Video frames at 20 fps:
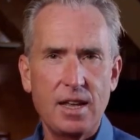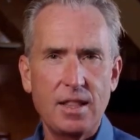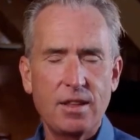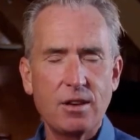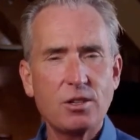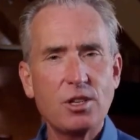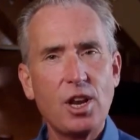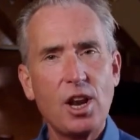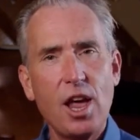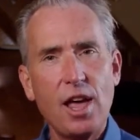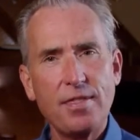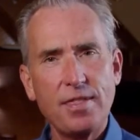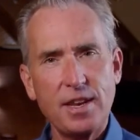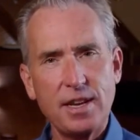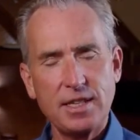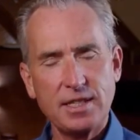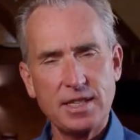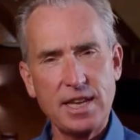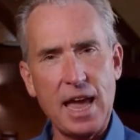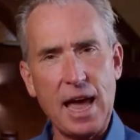There's a lot
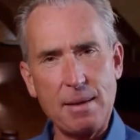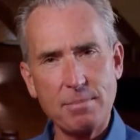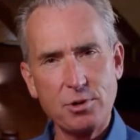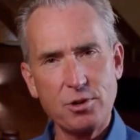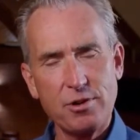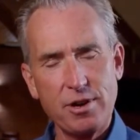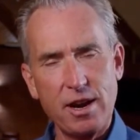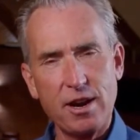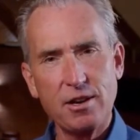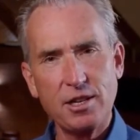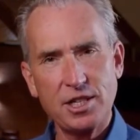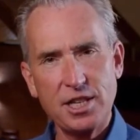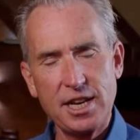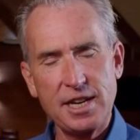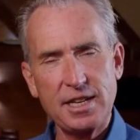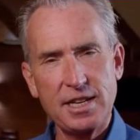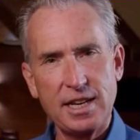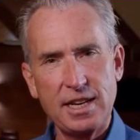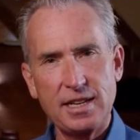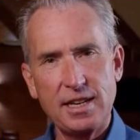that is capturing our
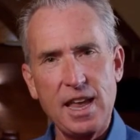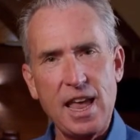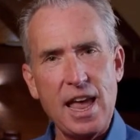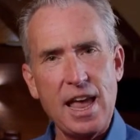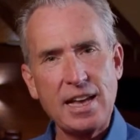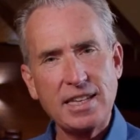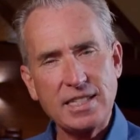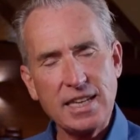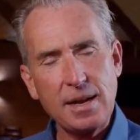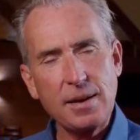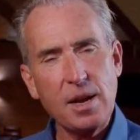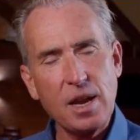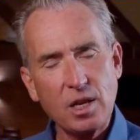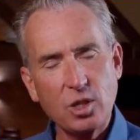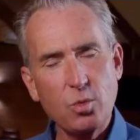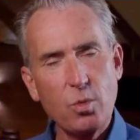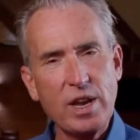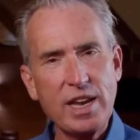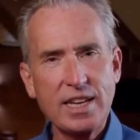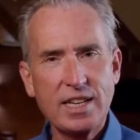agenda, and
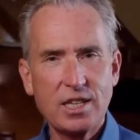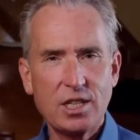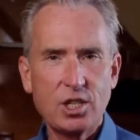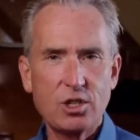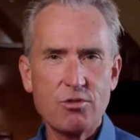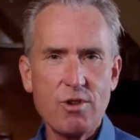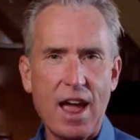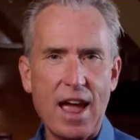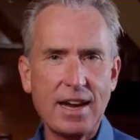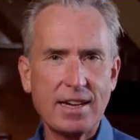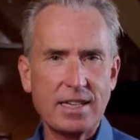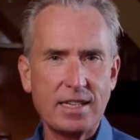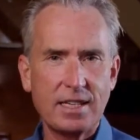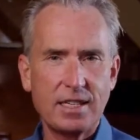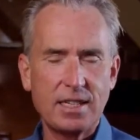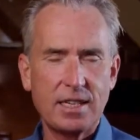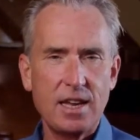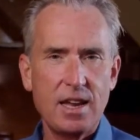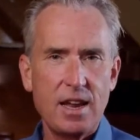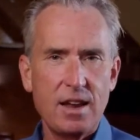sometimes we get
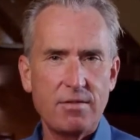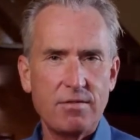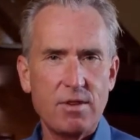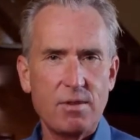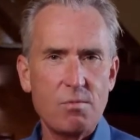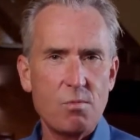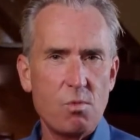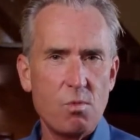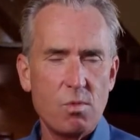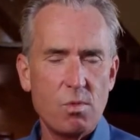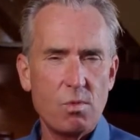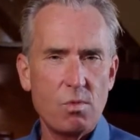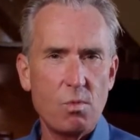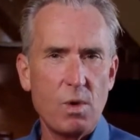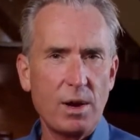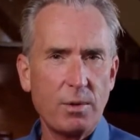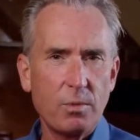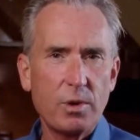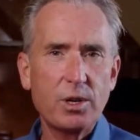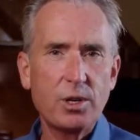distracted from
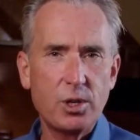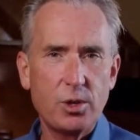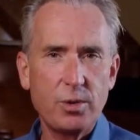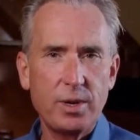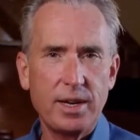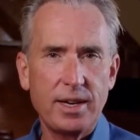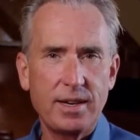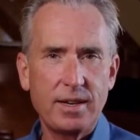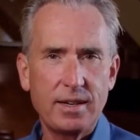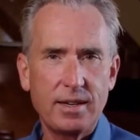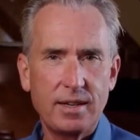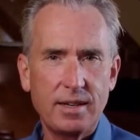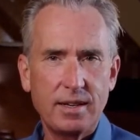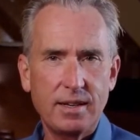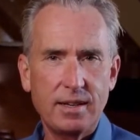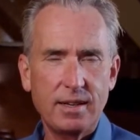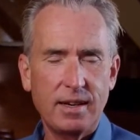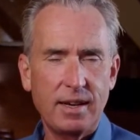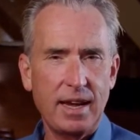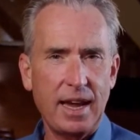what we're doing,
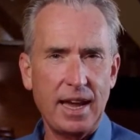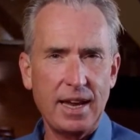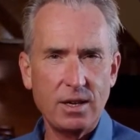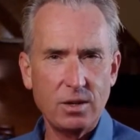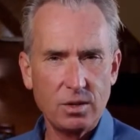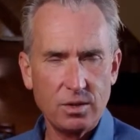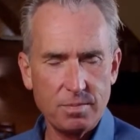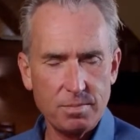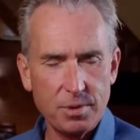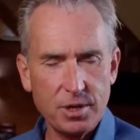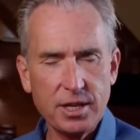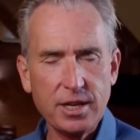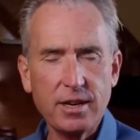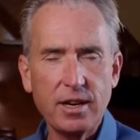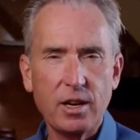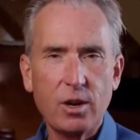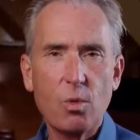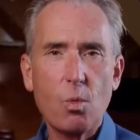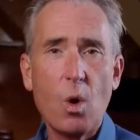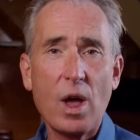and
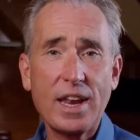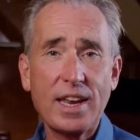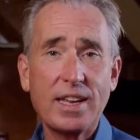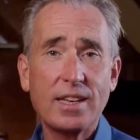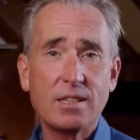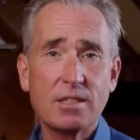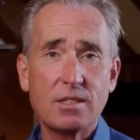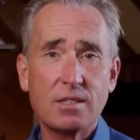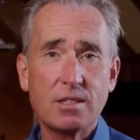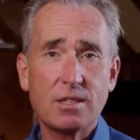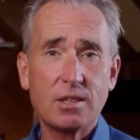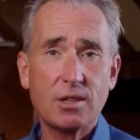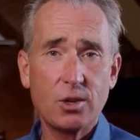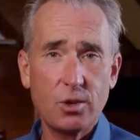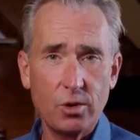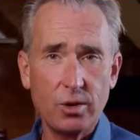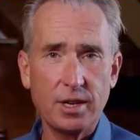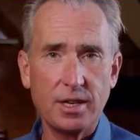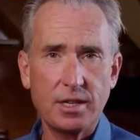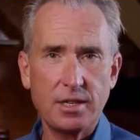particularly what is
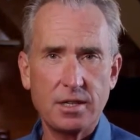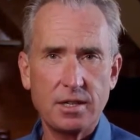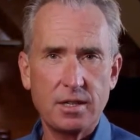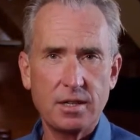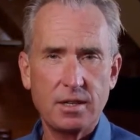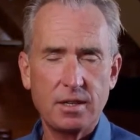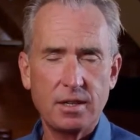good.